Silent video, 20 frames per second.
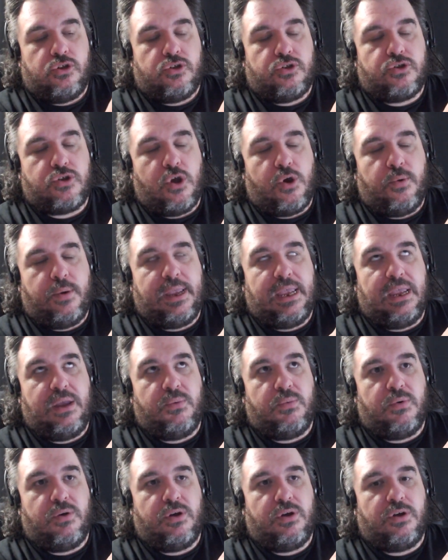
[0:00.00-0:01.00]
So he
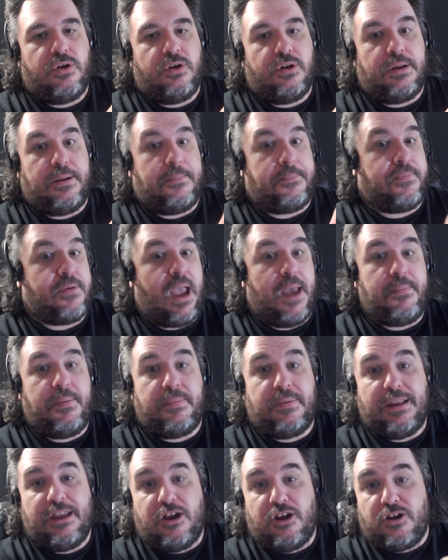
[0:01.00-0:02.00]
would
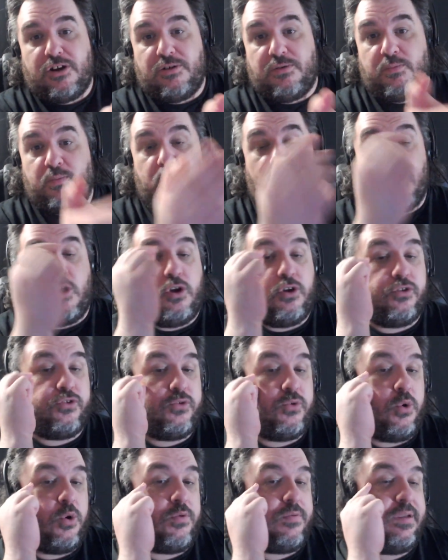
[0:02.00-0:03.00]
probably heard
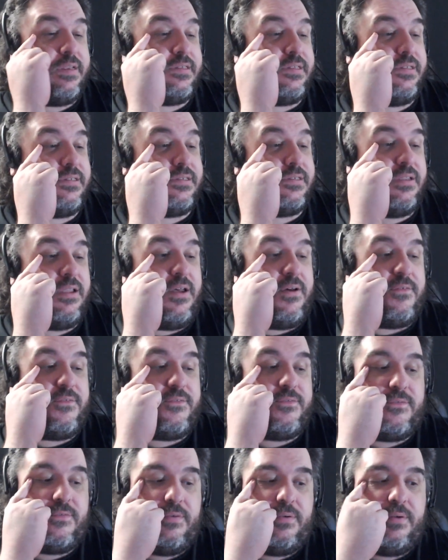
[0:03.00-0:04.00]
stories and stuff